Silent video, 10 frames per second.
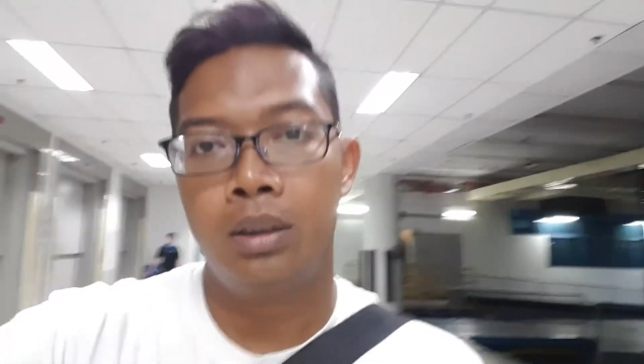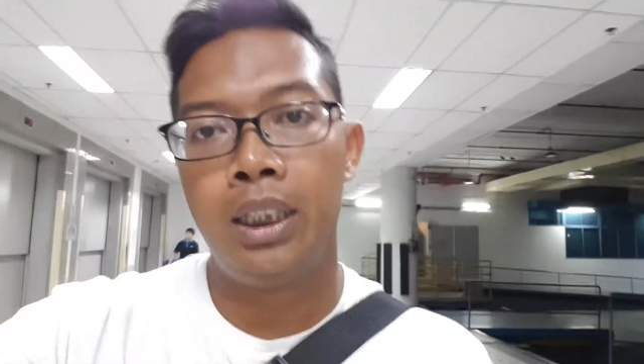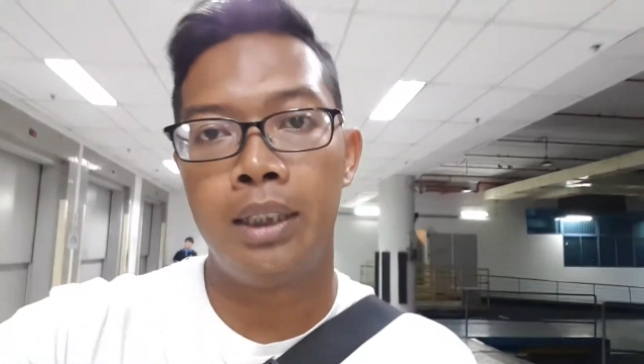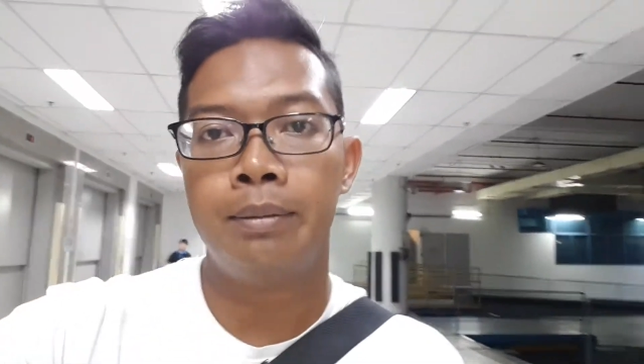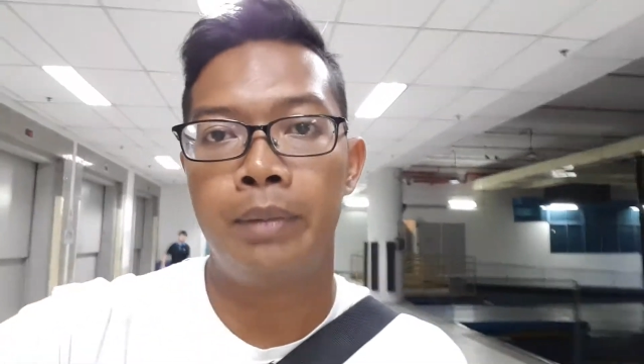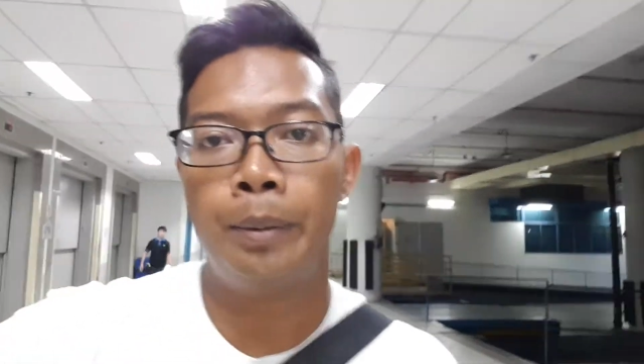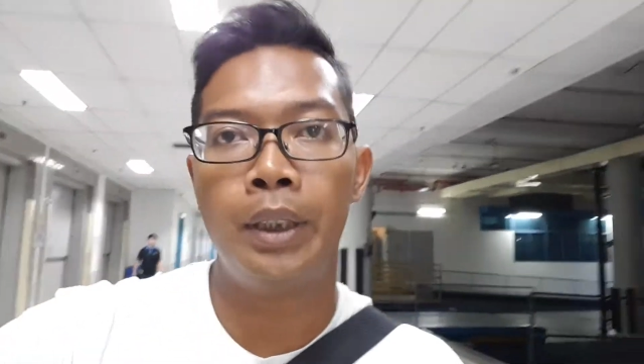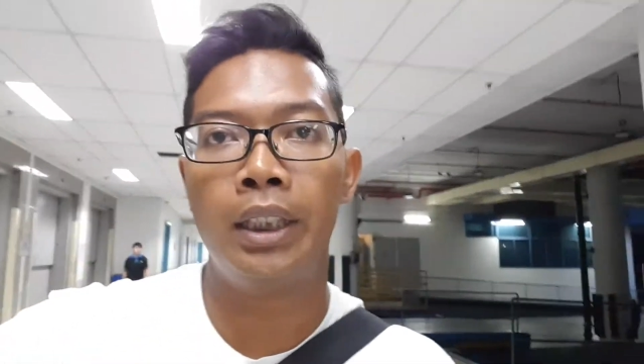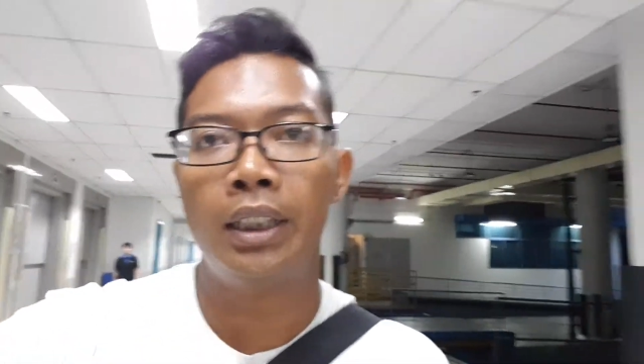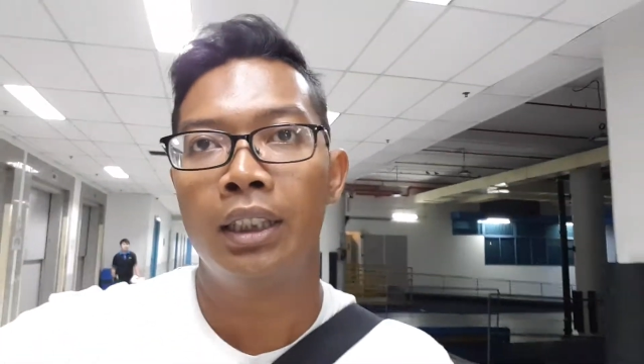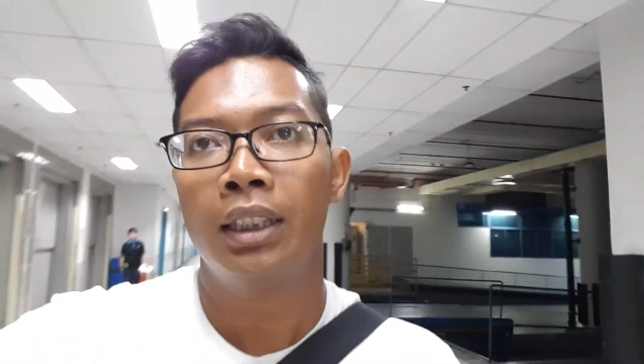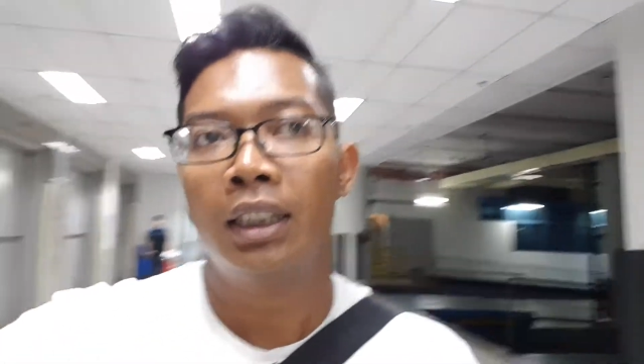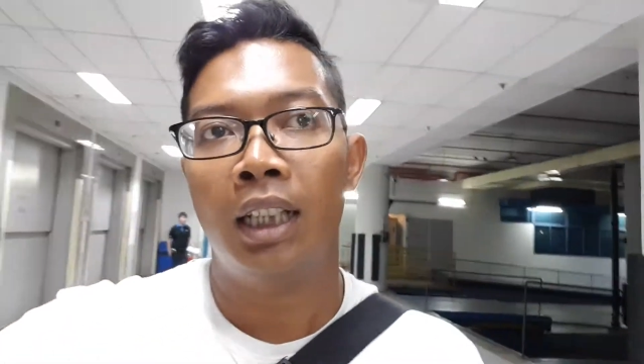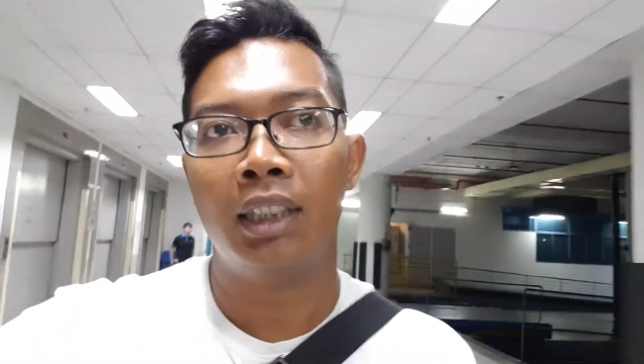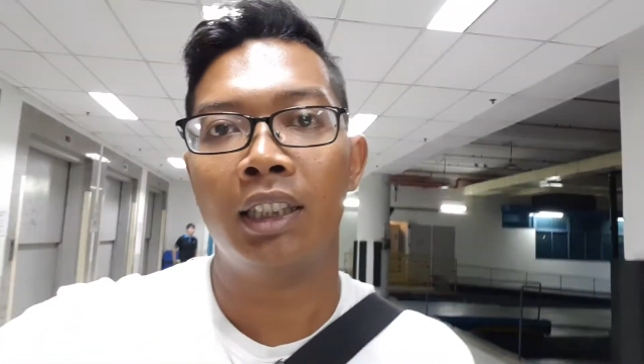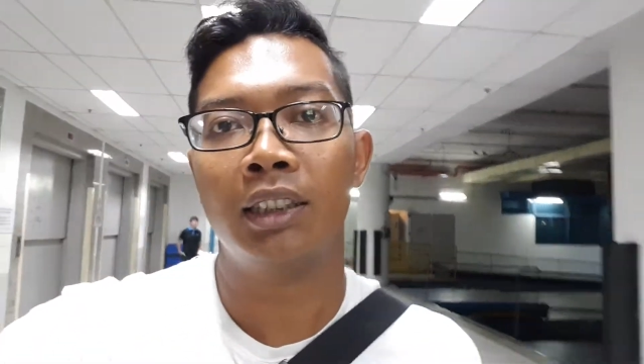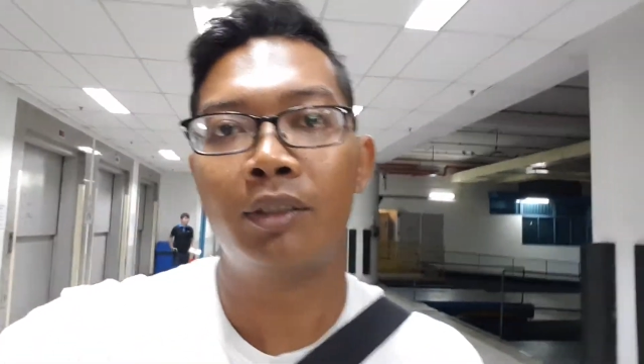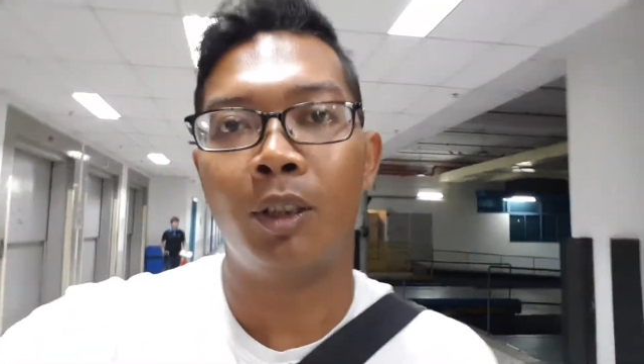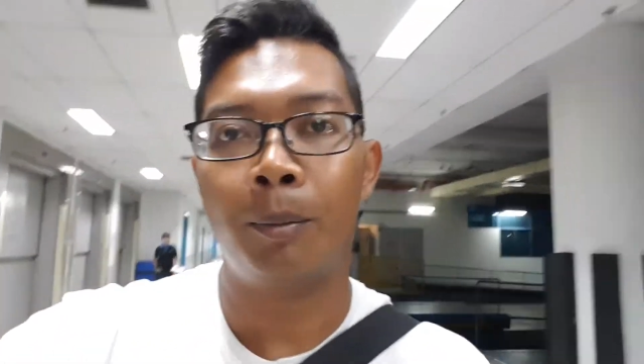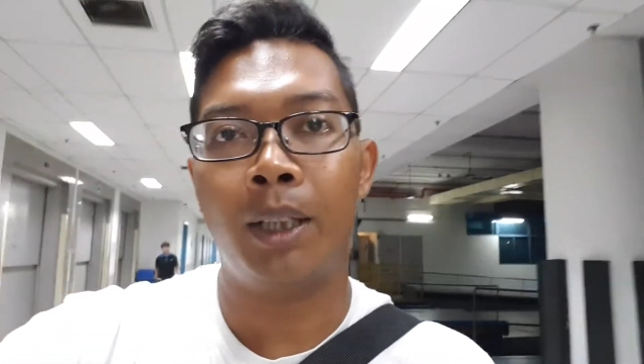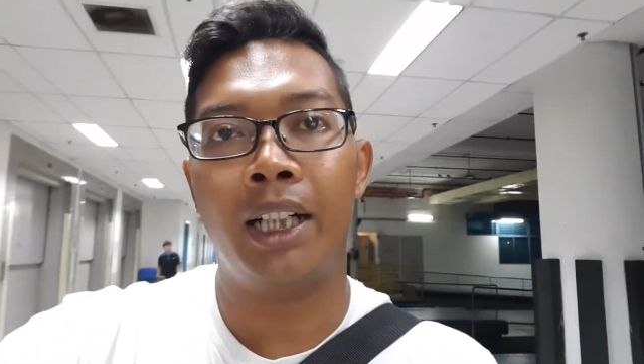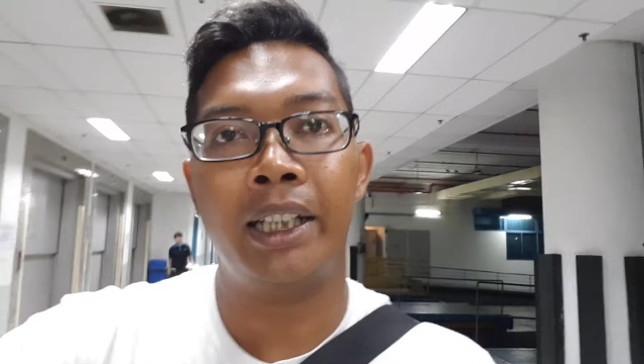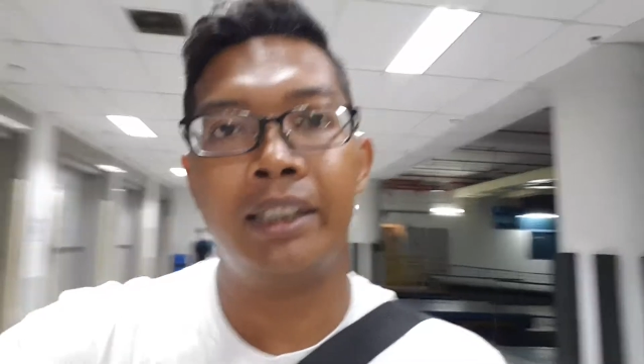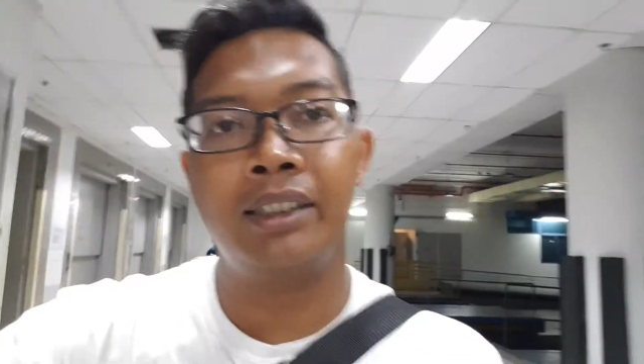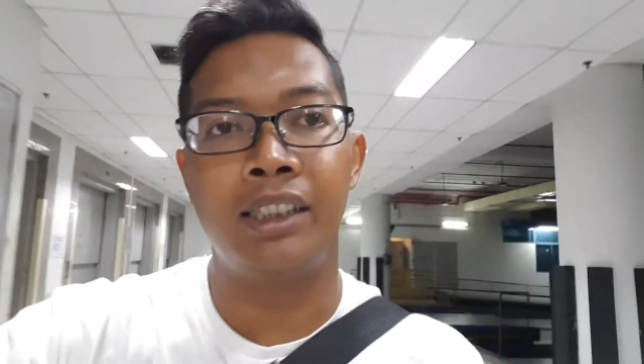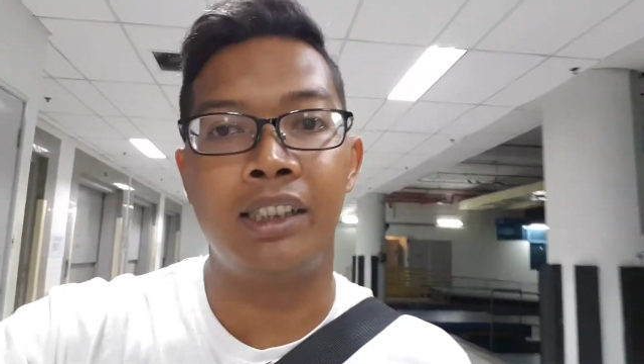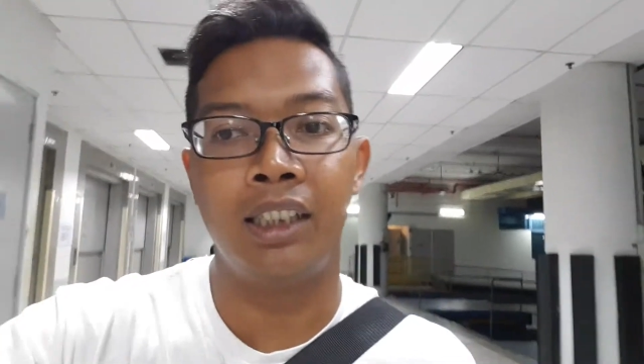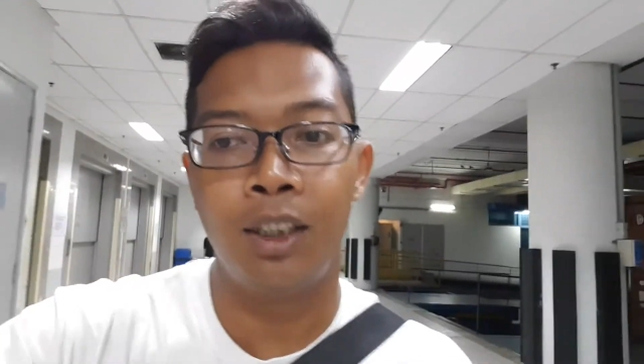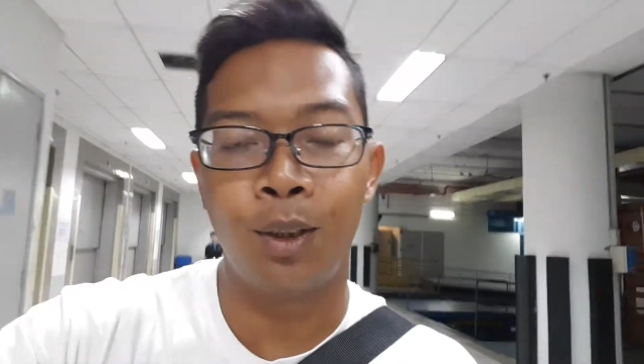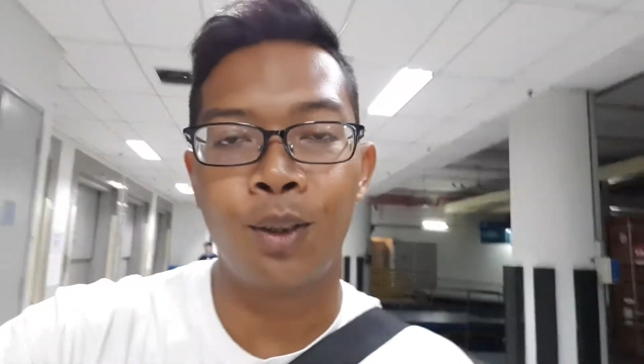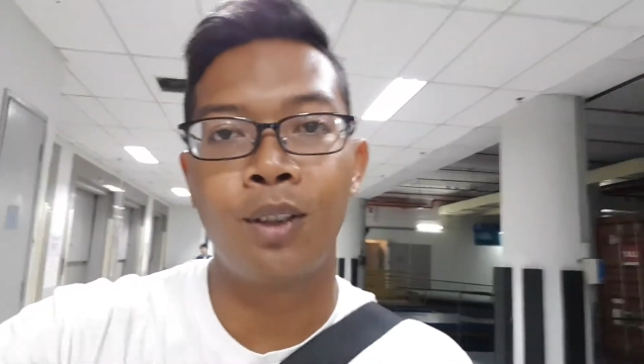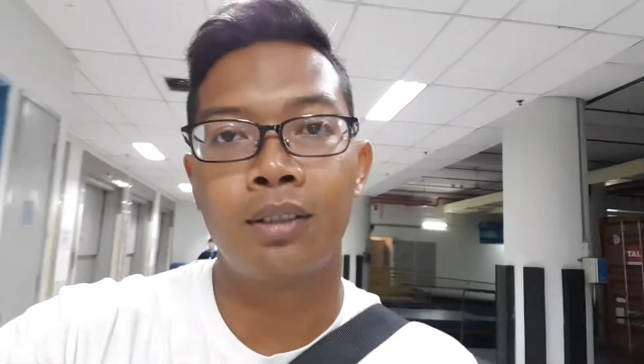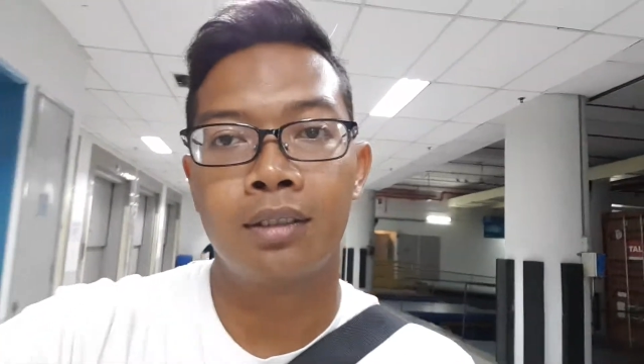yeah, maybe I'll just drop by, see, look,